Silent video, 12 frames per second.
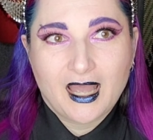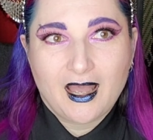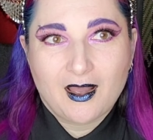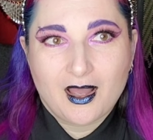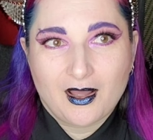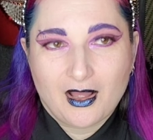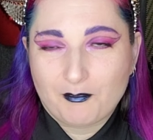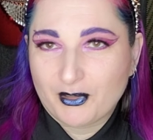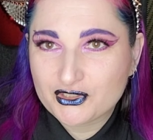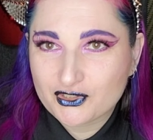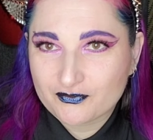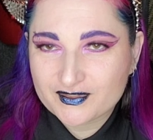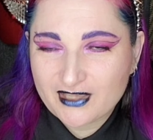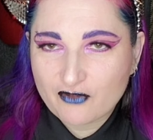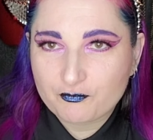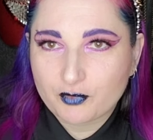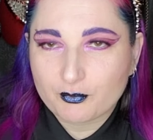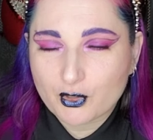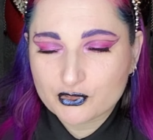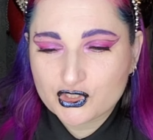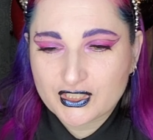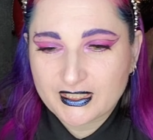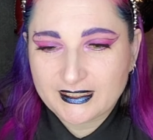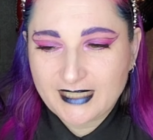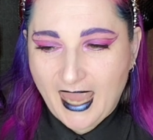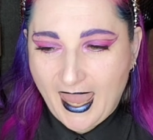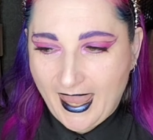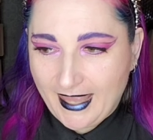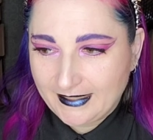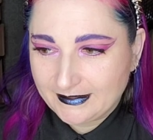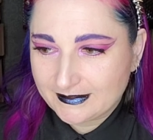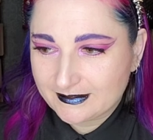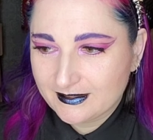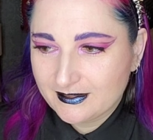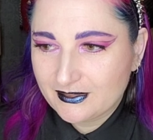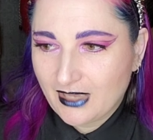a bunch of self-promotion and